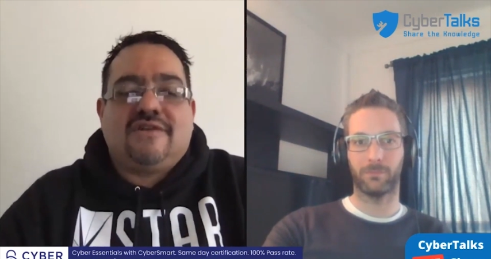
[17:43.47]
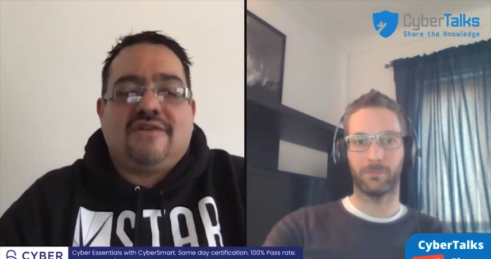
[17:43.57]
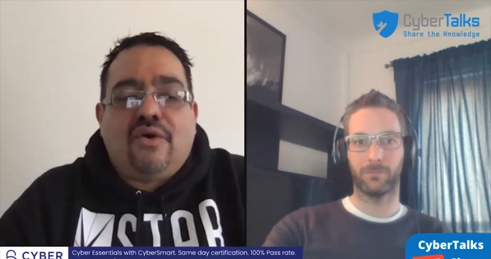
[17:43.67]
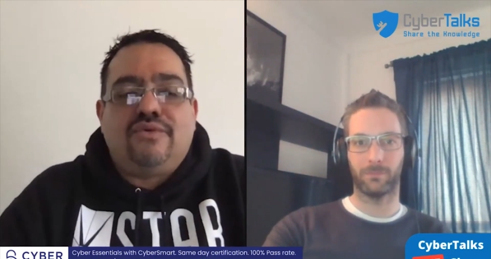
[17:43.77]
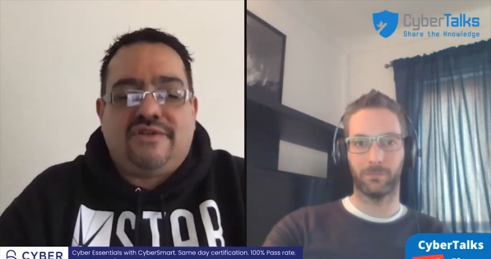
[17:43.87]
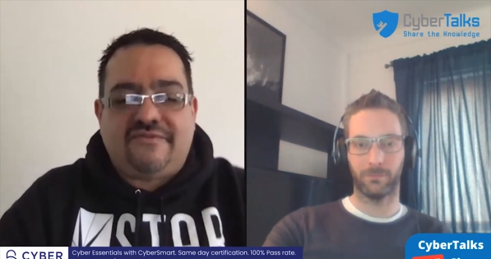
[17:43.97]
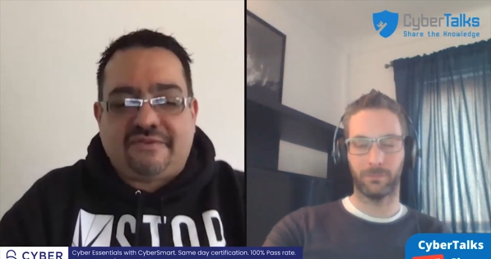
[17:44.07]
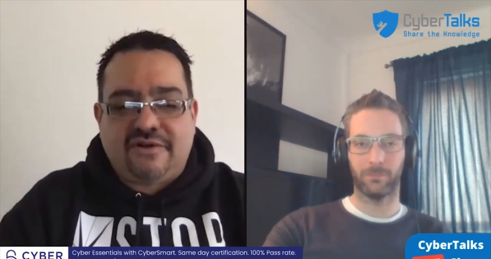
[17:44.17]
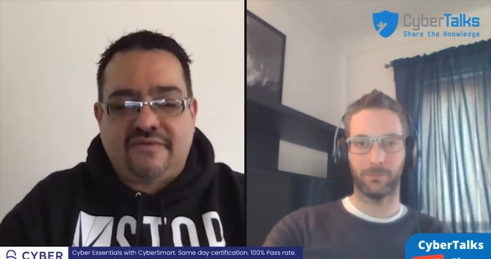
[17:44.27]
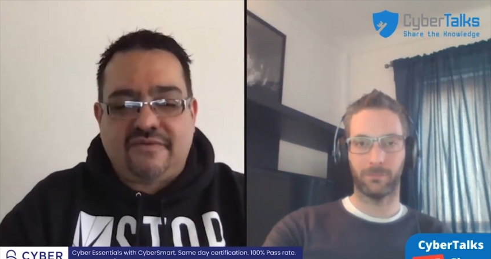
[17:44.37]
Speaker 1: that's a whole
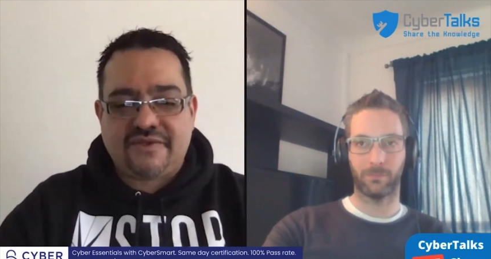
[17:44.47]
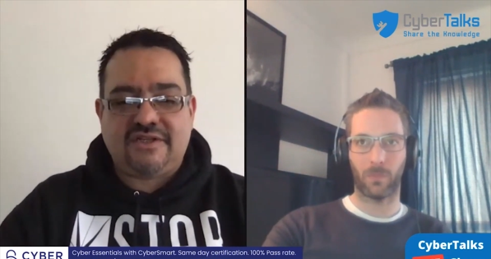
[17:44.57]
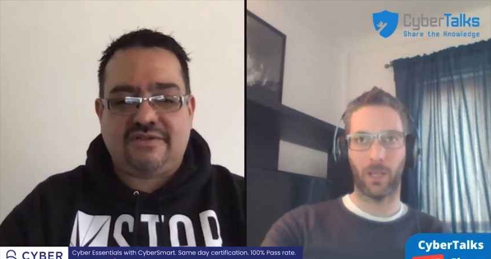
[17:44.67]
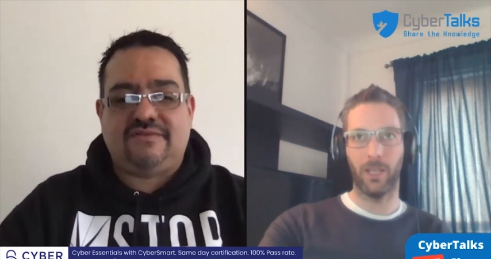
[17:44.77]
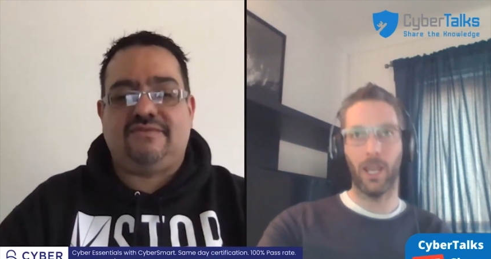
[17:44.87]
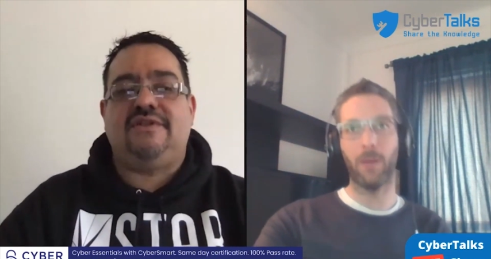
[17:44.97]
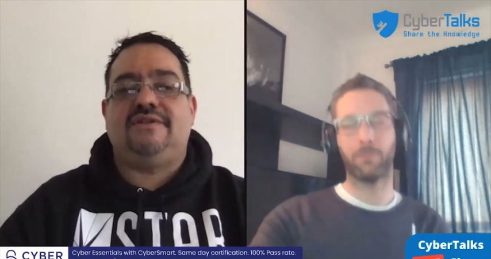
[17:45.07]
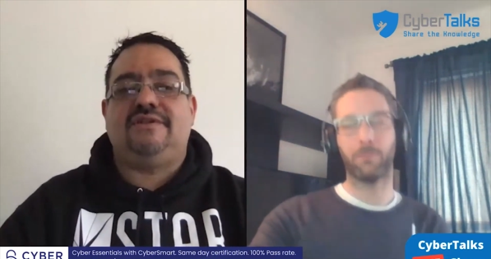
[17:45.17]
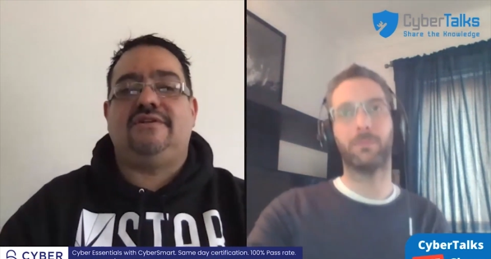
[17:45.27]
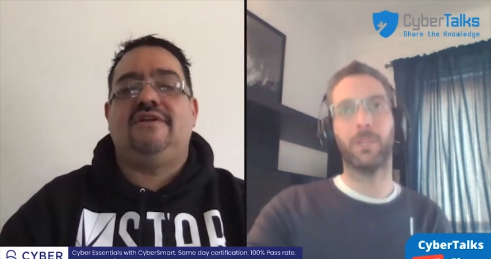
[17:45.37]
different conversation.
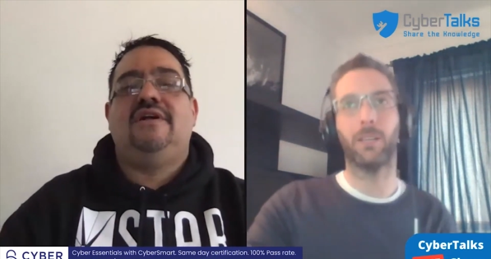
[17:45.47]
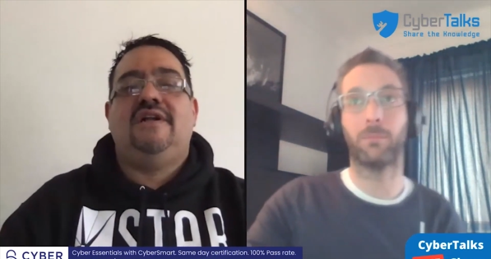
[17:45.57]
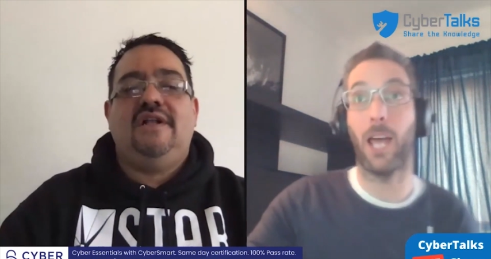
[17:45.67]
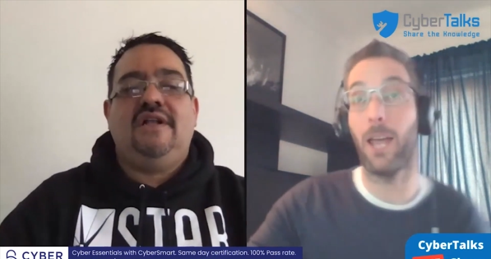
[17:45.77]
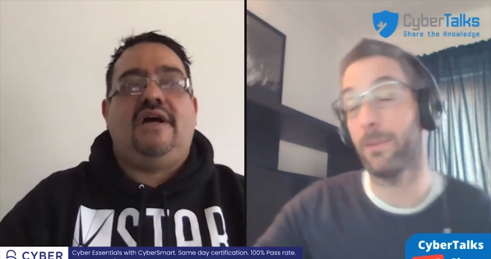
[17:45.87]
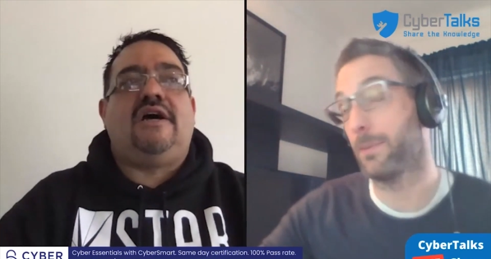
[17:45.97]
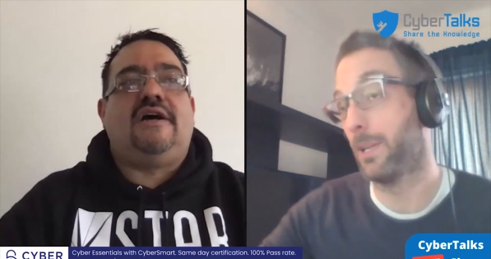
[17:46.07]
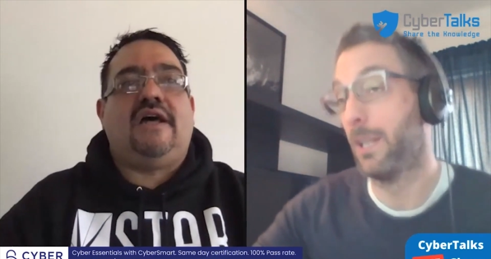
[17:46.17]
Yeah. Uh,